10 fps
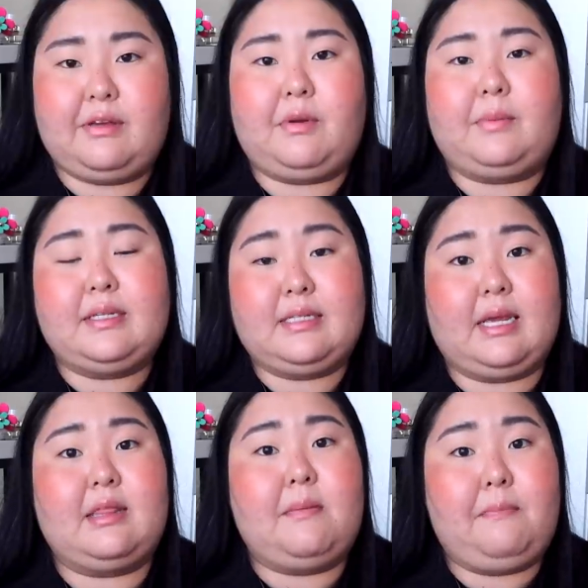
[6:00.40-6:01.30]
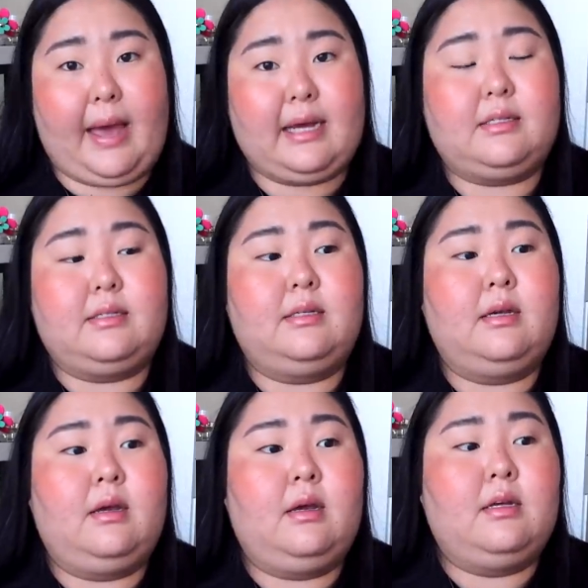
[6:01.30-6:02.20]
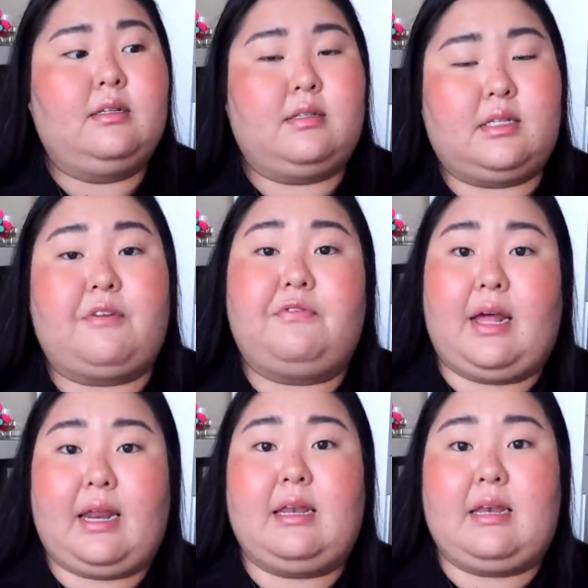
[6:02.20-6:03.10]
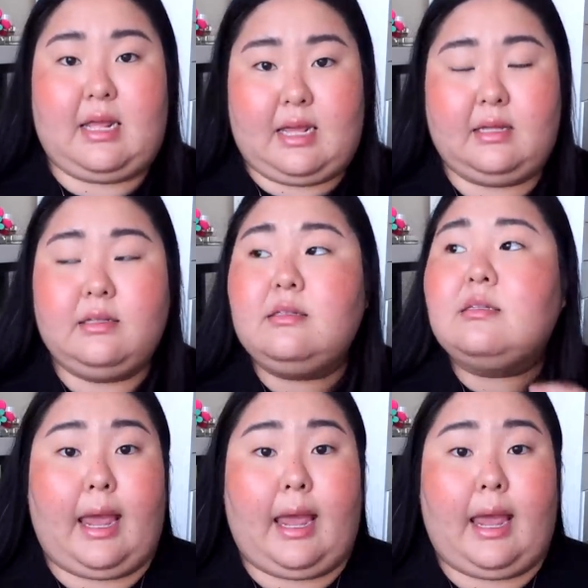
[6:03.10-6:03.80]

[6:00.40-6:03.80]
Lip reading: giving my skin the best stuff that it needs.